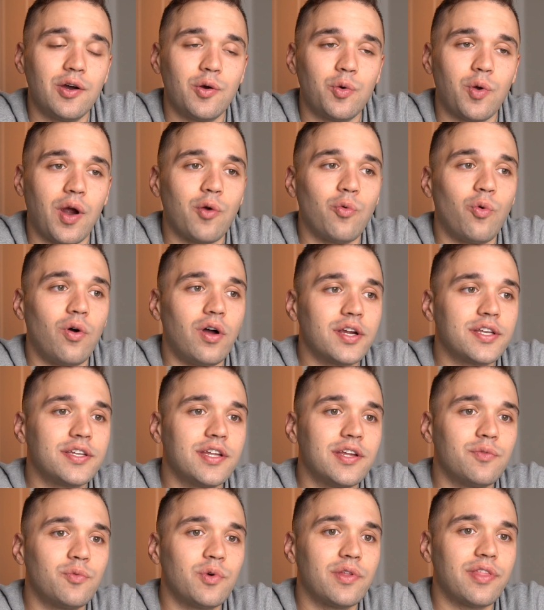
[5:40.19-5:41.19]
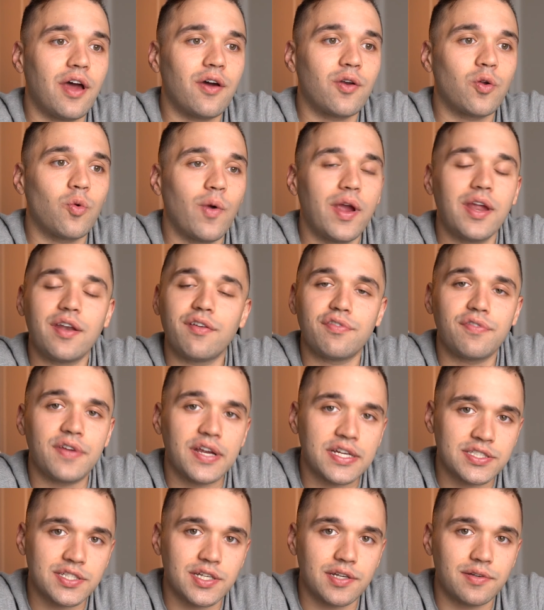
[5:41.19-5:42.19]
where I walked in without a way to
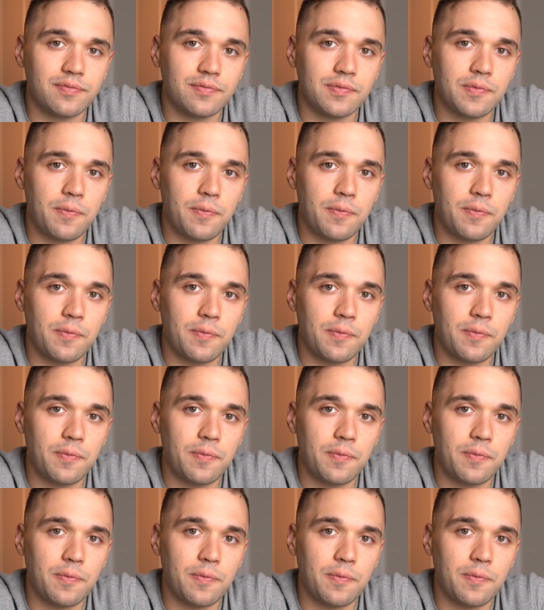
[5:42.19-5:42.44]
fix it